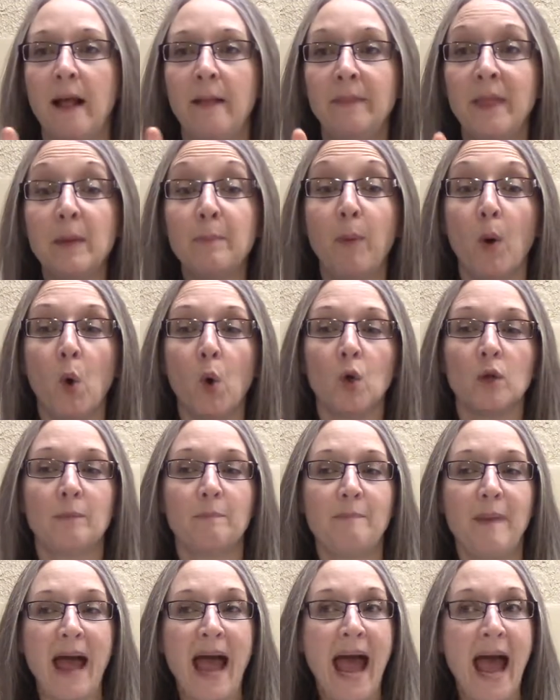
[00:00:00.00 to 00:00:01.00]
They pulled
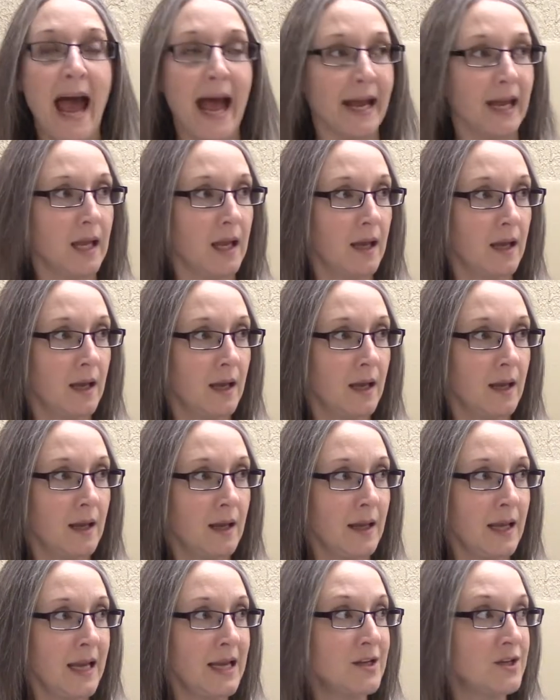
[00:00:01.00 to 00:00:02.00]
back
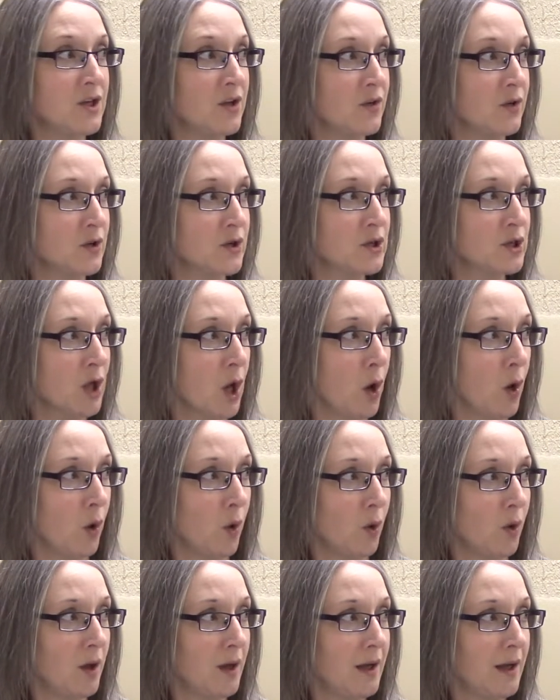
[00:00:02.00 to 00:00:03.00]
into their
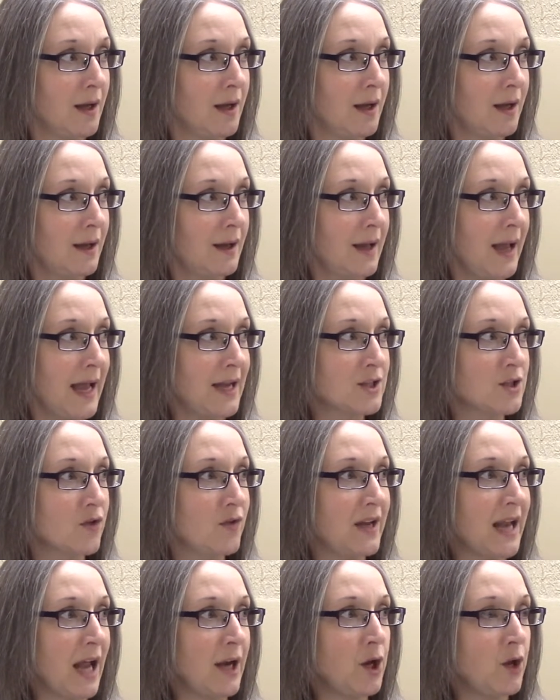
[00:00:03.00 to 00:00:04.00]
soul. And so
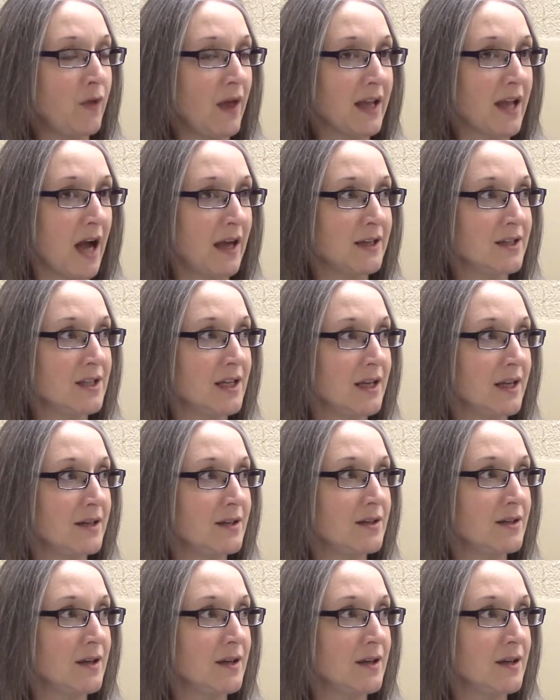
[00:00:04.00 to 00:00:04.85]
then I knew they got into